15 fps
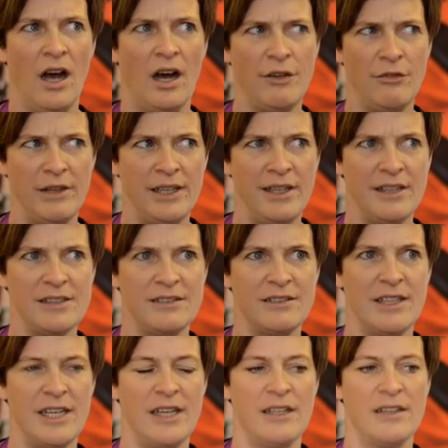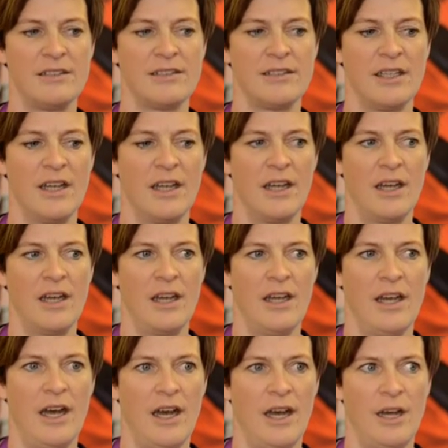I realised that
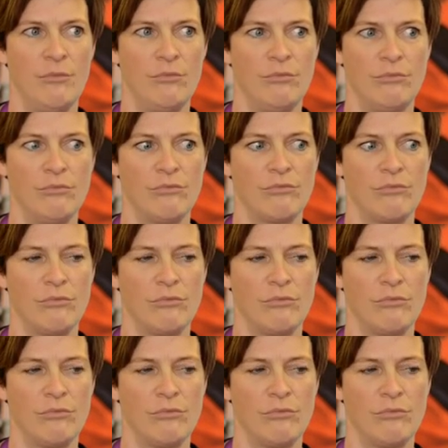I